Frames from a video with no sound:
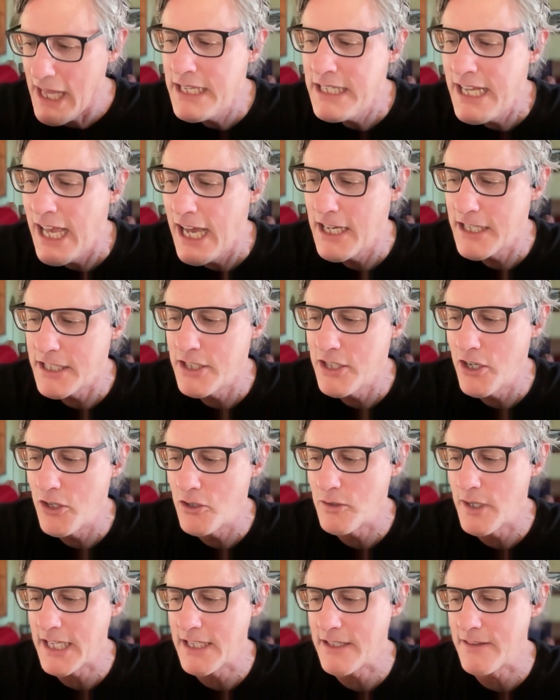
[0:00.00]
And yeah,
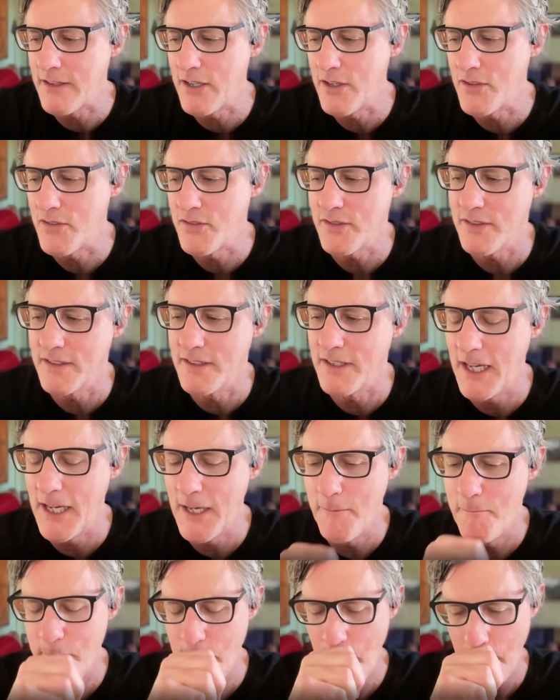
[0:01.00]
like there's
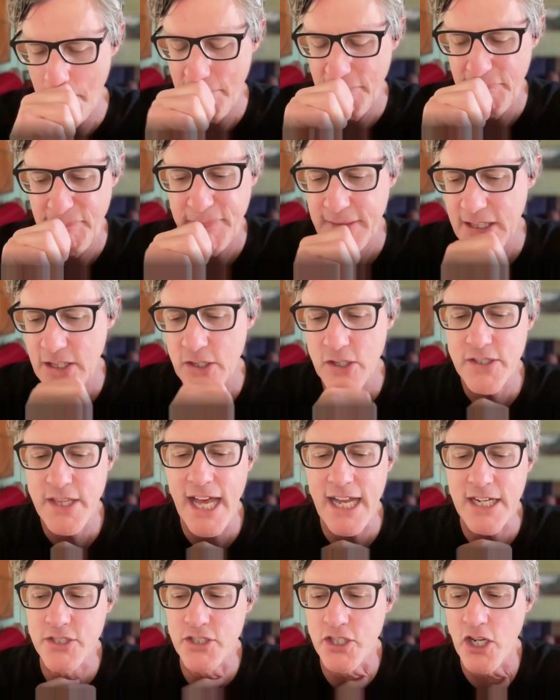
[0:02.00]

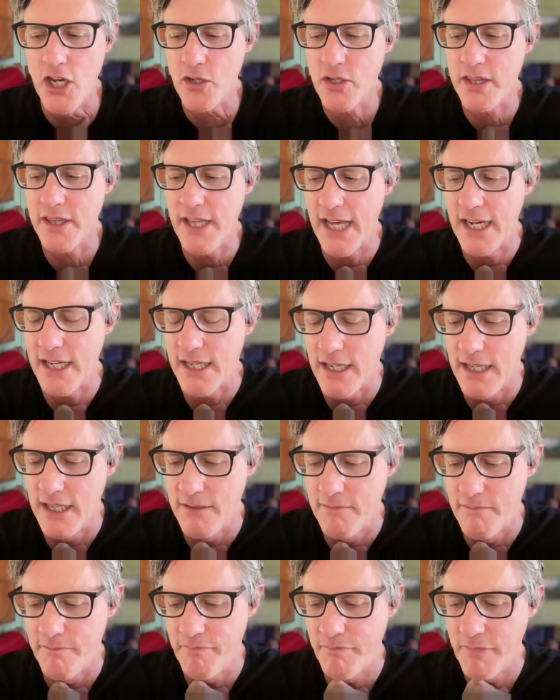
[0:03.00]
that joke that
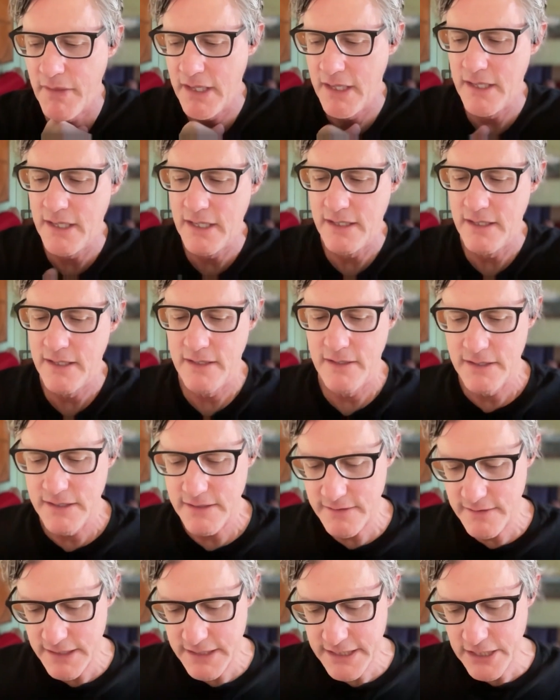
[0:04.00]

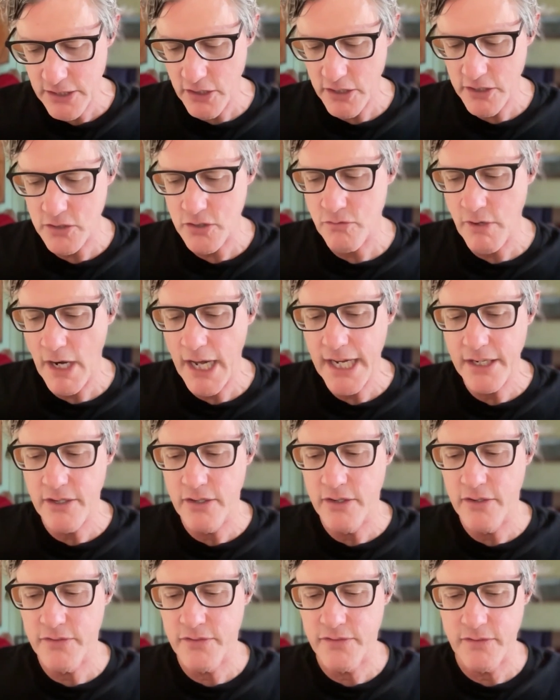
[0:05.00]
satirical
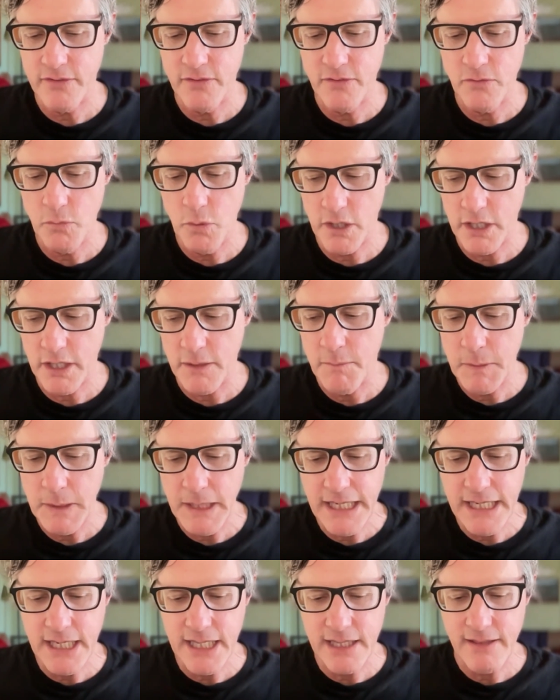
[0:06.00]
writers were
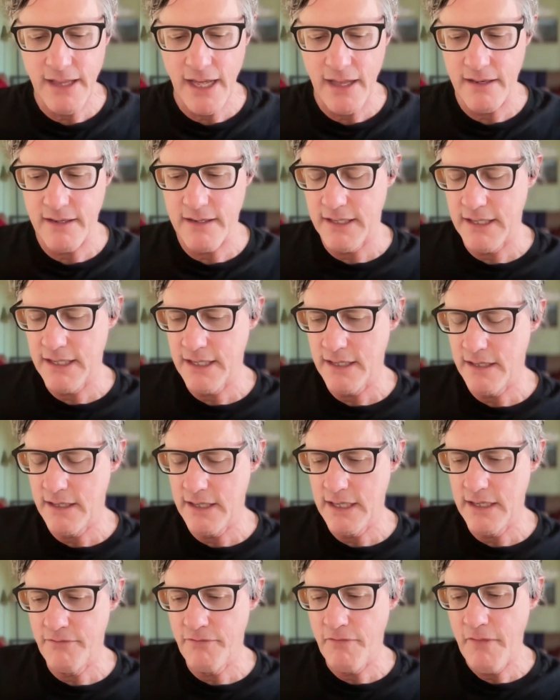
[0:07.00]
complaining that
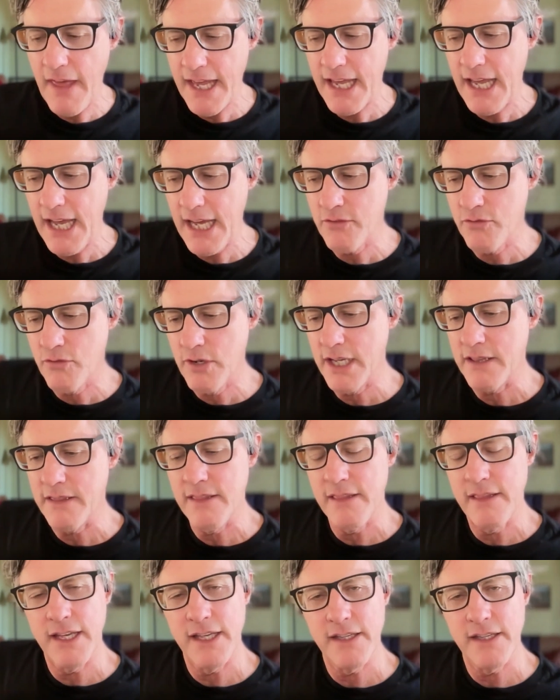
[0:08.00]
if they had written